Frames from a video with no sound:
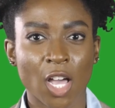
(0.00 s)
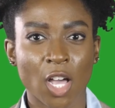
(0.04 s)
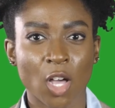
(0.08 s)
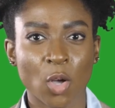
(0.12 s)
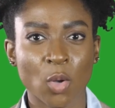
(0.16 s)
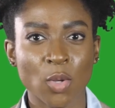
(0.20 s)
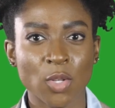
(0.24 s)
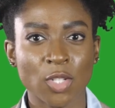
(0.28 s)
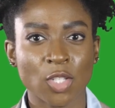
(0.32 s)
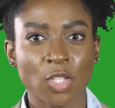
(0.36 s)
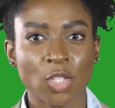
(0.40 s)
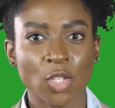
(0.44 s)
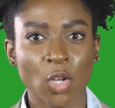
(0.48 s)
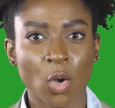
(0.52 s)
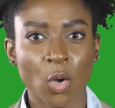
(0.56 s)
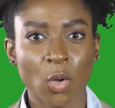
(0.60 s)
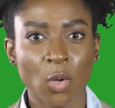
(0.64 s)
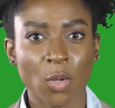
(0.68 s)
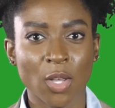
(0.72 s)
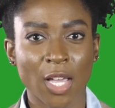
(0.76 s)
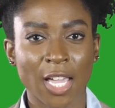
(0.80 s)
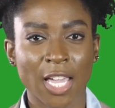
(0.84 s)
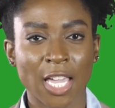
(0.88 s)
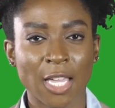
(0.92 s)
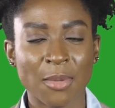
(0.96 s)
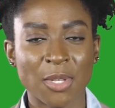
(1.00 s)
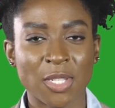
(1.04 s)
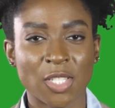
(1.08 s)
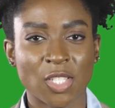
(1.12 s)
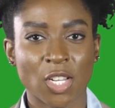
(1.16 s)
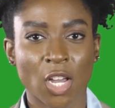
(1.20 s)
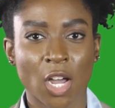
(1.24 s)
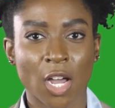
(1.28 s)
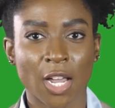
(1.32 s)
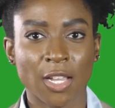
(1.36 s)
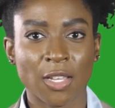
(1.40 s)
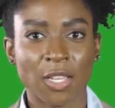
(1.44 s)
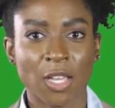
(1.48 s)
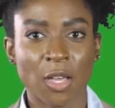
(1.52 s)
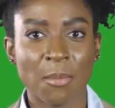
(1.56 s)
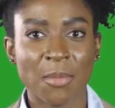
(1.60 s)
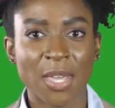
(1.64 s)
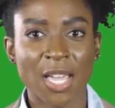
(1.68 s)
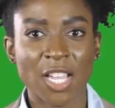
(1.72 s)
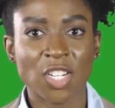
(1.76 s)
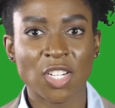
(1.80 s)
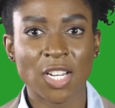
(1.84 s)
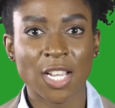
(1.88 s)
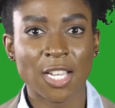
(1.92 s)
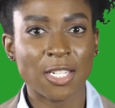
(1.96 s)
whose sole aim is to earn
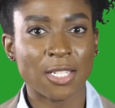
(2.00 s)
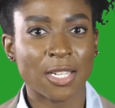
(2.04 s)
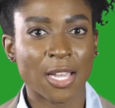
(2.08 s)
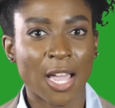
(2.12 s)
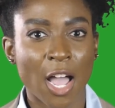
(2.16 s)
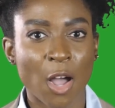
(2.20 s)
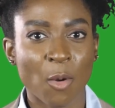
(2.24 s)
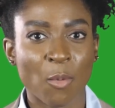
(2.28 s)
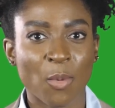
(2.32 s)
commissions